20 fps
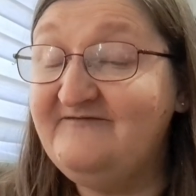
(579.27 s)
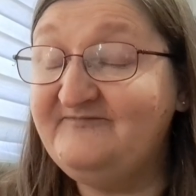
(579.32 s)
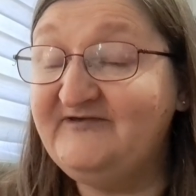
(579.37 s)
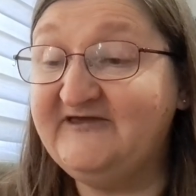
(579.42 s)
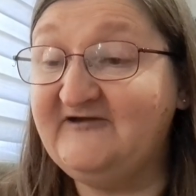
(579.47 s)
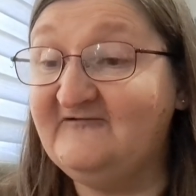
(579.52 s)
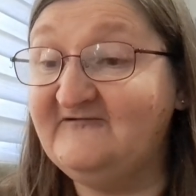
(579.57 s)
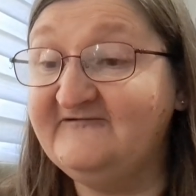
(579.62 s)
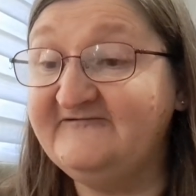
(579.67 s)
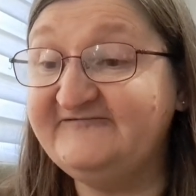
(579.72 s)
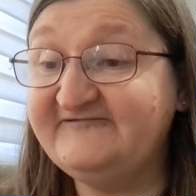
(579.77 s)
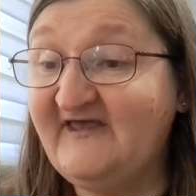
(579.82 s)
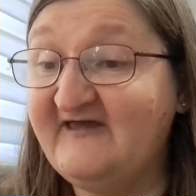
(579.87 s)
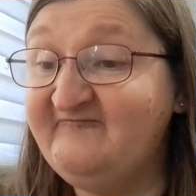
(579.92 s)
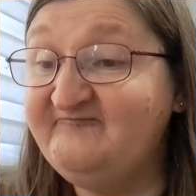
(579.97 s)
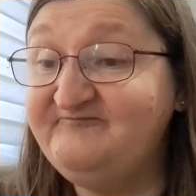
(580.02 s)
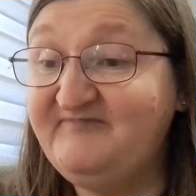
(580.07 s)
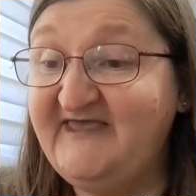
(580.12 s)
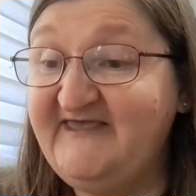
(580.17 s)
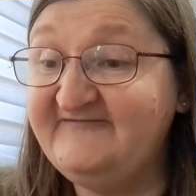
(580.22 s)
because
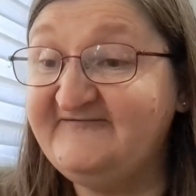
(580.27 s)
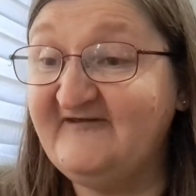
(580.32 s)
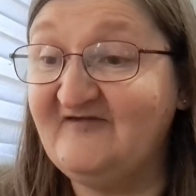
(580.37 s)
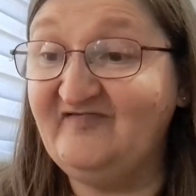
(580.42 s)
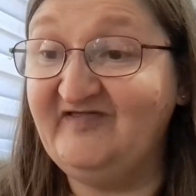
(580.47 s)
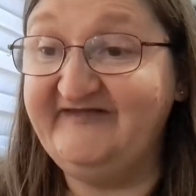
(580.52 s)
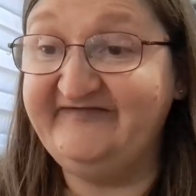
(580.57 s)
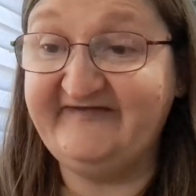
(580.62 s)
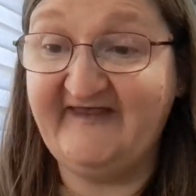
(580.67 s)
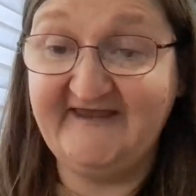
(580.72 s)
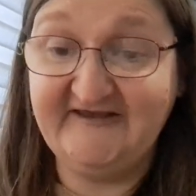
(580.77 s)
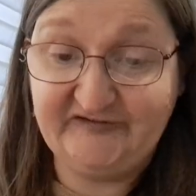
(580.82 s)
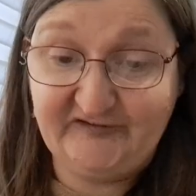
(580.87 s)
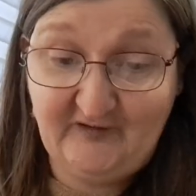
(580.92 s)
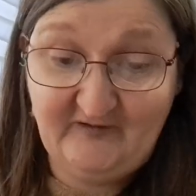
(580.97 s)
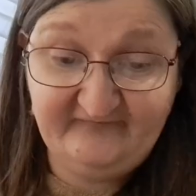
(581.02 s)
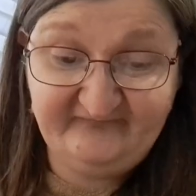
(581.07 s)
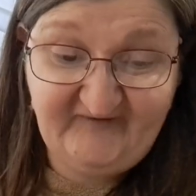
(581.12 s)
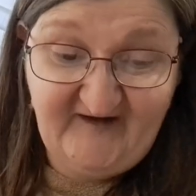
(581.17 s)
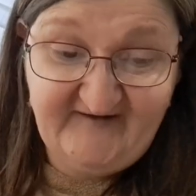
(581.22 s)
I've basically ticked
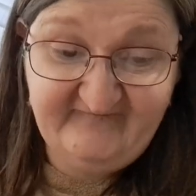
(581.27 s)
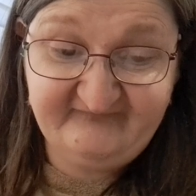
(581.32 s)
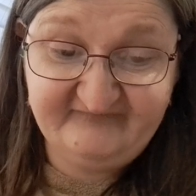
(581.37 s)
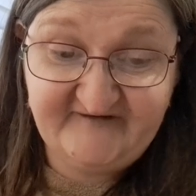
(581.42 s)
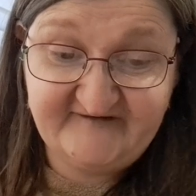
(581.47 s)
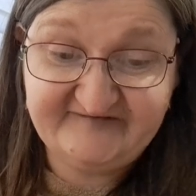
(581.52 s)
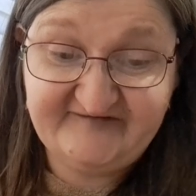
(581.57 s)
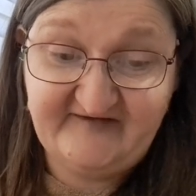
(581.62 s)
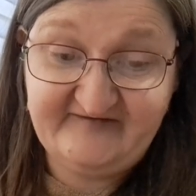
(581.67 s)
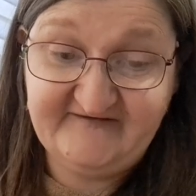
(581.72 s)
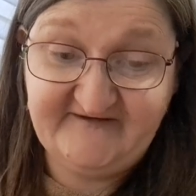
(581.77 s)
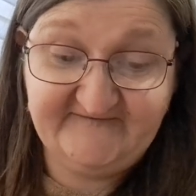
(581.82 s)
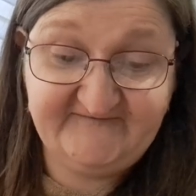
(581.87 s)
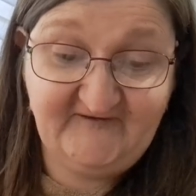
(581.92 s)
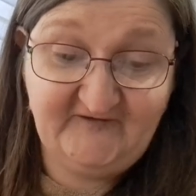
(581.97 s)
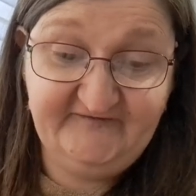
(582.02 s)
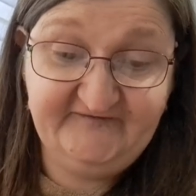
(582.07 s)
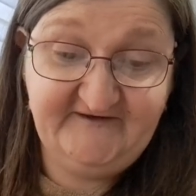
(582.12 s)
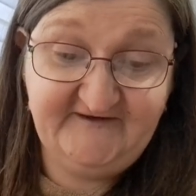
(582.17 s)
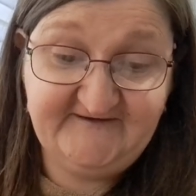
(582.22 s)
off everything that's
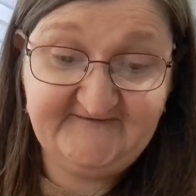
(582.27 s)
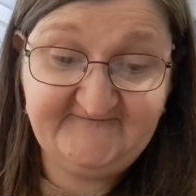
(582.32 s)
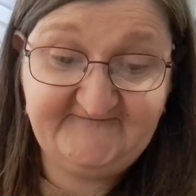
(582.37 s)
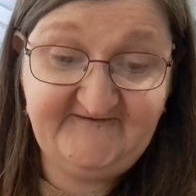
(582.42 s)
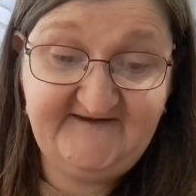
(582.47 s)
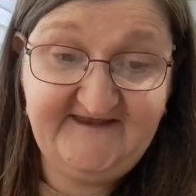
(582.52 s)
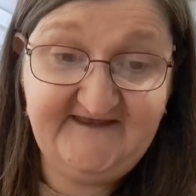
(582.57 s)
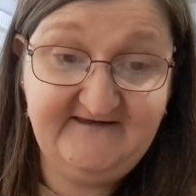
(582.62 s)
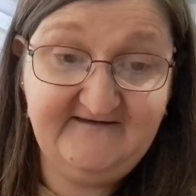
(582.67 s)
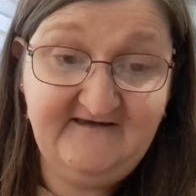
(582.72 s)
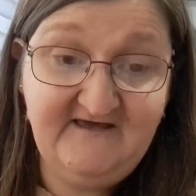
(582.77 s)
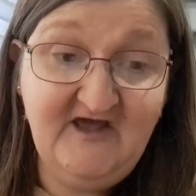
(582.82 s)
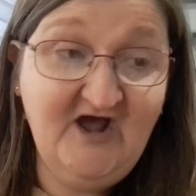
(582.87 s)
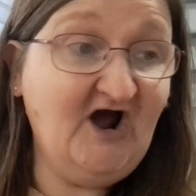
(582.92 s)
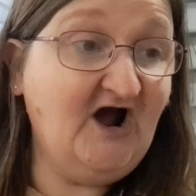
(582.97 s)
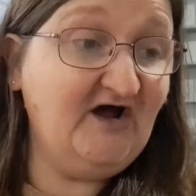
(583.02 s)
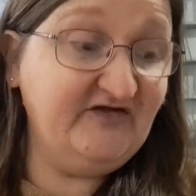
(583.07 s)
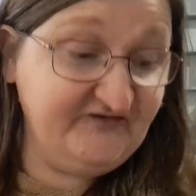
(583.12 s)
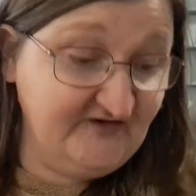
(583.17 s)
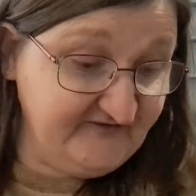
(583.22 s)
on the receipt
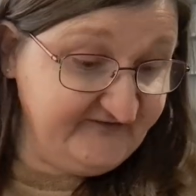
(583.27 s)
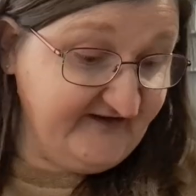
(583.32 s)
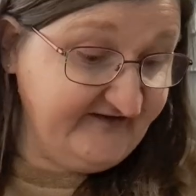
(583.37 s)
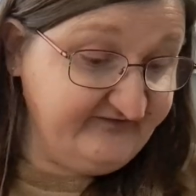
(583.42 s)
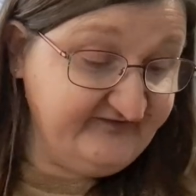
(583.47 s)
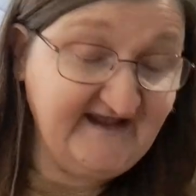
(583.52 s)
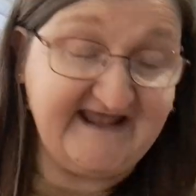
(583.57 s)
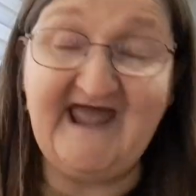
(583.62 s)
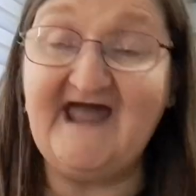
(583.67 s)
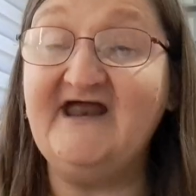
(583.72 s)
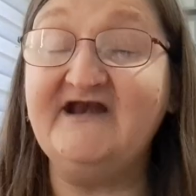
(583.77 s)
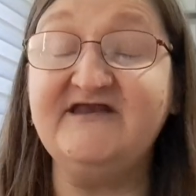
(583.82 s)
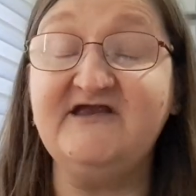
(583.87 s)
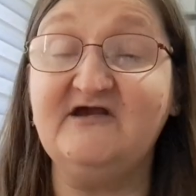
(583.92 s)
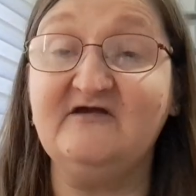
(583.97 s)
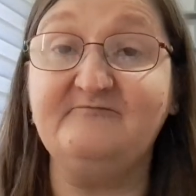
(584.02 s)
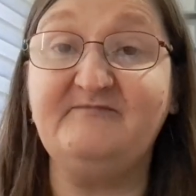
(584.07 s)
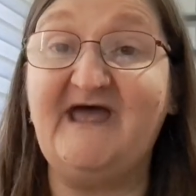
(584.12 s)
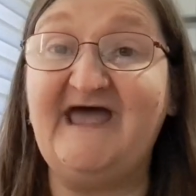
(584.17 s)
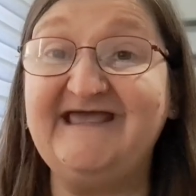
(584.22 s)
other than the
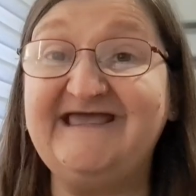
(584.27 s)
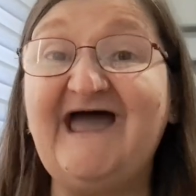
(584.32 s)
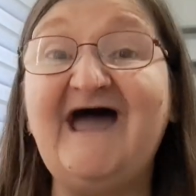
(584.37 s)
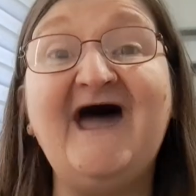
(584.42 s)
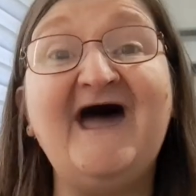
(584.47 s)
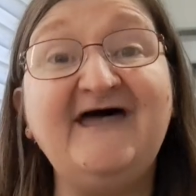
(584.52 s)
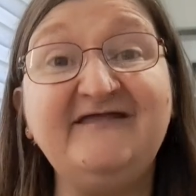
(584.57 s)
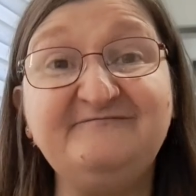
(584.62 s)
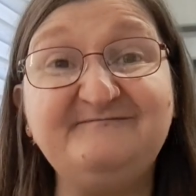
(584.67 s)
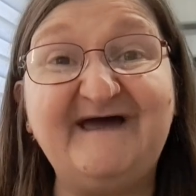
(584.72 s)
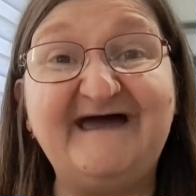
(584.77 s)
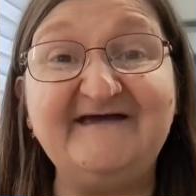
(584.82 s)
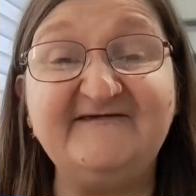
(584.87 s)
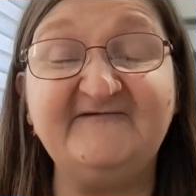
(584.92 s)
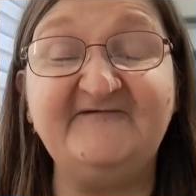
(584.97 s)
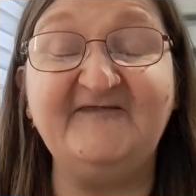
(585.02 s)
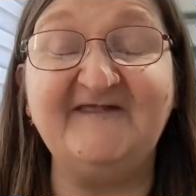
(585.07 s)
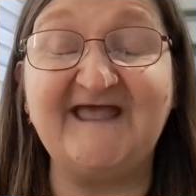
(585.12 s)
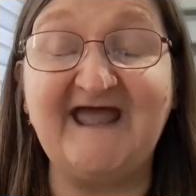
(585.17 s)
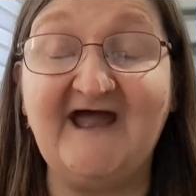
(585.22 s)
carrier bag. I had
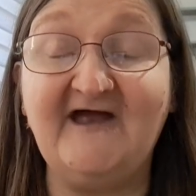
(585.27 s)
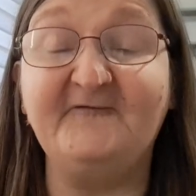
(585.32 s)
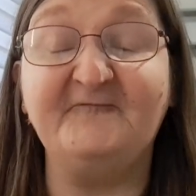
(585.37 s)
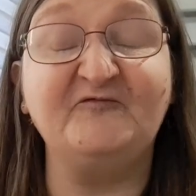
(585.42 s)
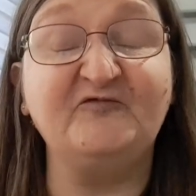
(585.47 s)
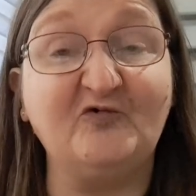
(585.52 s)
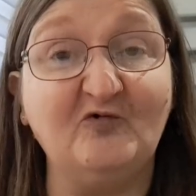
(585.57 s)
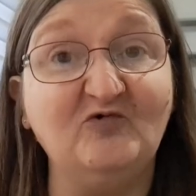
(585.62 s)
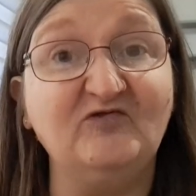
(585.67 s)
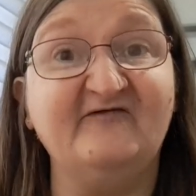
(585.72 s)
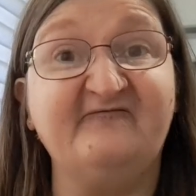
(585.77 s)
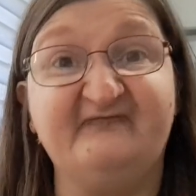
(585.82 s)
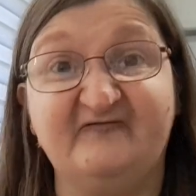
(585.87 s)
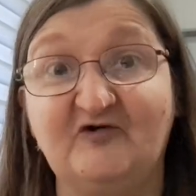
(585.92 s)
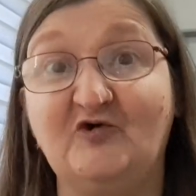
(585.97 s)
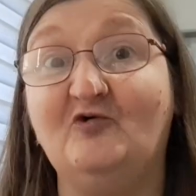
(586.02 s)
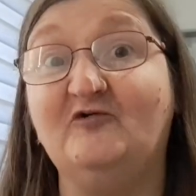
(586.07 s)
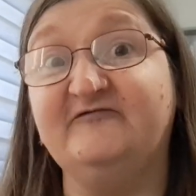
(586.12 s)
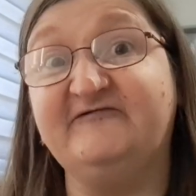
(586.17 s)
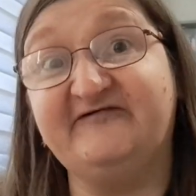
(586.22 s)
bags in the car and totally
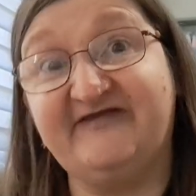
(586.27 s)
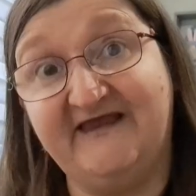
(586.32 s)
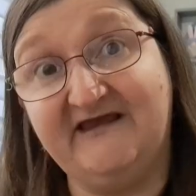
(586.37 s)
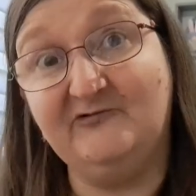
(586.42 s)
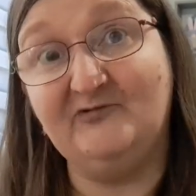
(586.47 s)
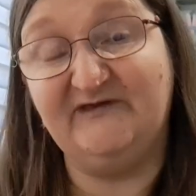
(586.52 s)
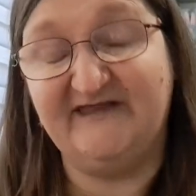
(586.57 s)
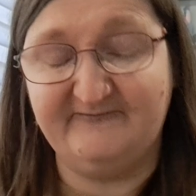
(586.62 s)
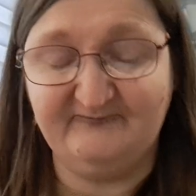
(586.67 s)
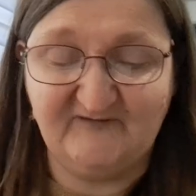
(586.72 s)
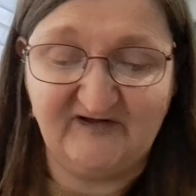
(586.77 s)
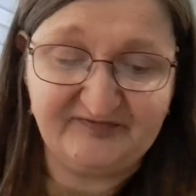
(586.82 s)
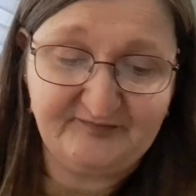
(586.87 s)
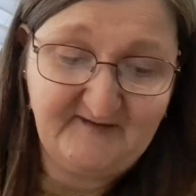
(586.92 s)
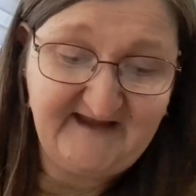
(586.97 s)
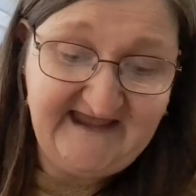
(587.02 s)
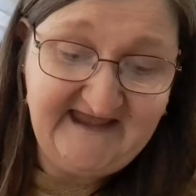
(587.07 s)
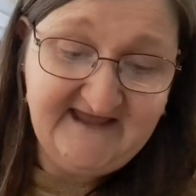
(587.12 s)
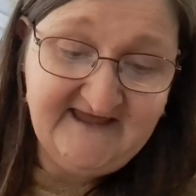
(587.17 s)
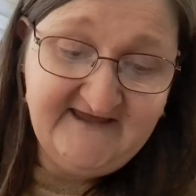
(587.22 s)
forgot to take one in with
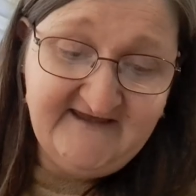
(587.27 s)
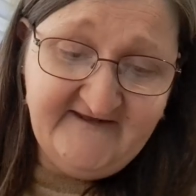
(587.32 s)
me.